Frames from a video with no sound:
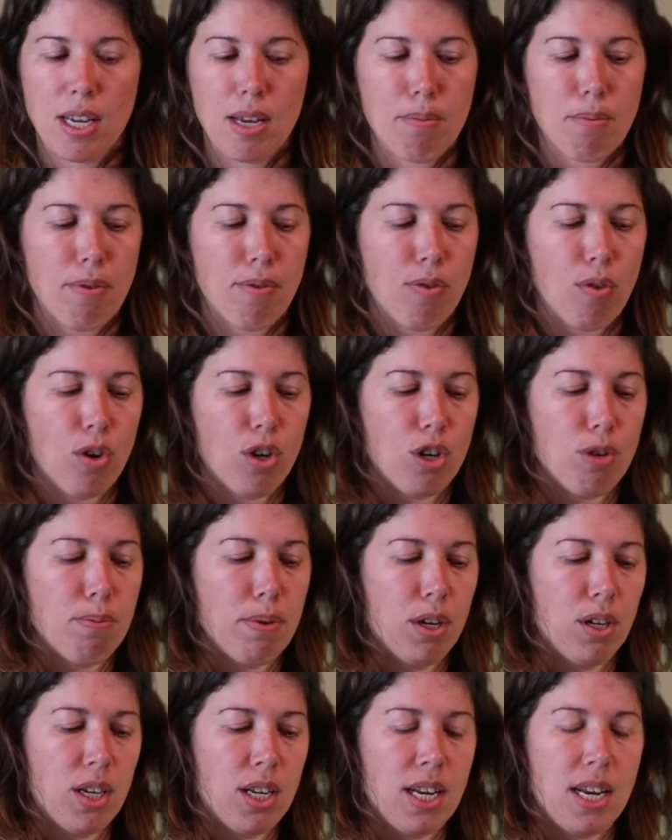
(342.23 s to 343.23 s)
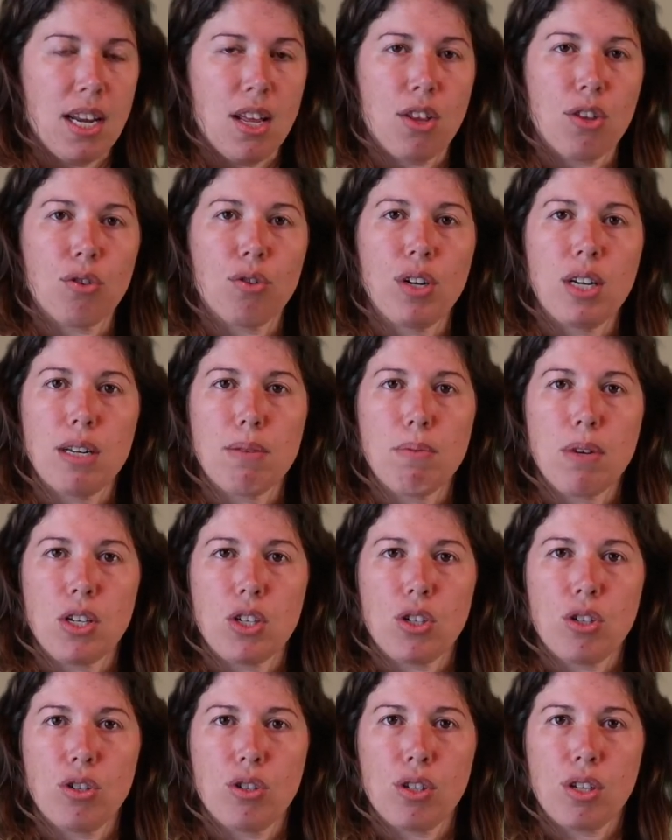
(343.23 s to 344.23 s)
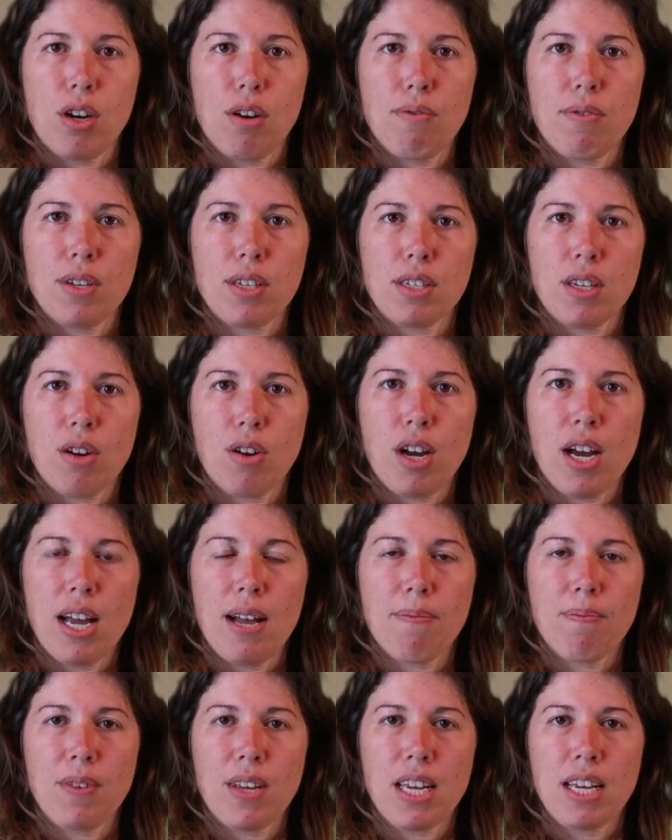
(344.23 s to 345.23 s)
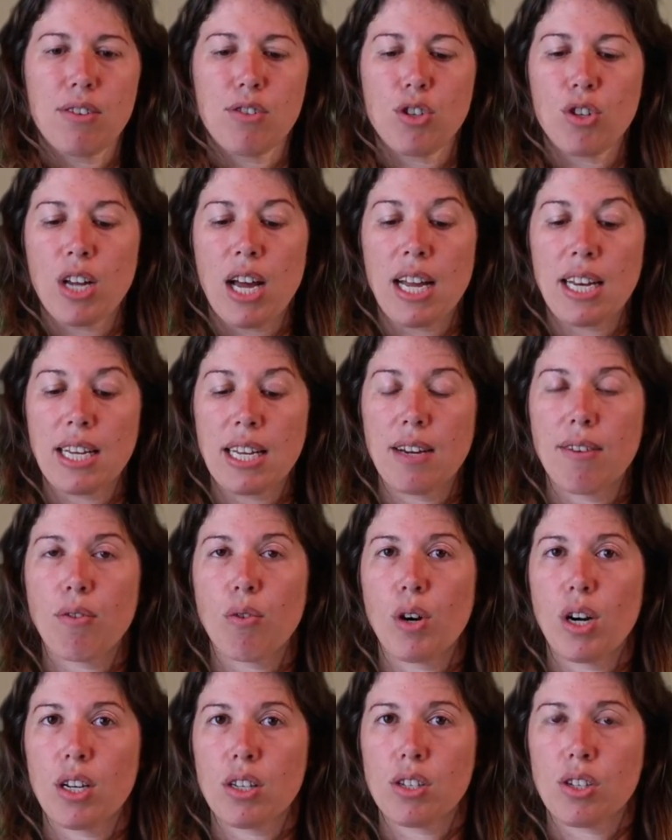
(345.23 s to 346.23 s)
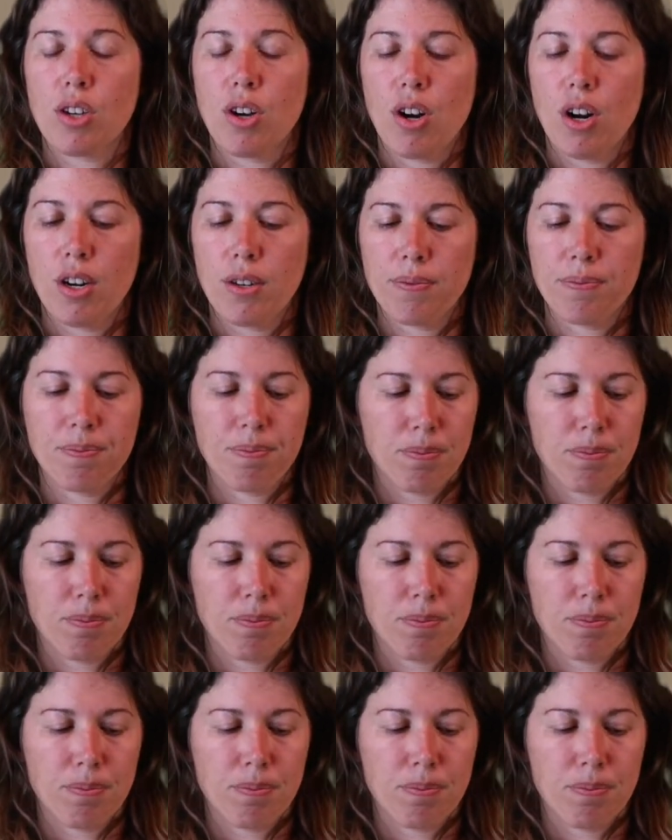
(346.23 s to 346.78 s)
before you build it in a 3-dimensional surface, okay? It gives you an idea of where to start.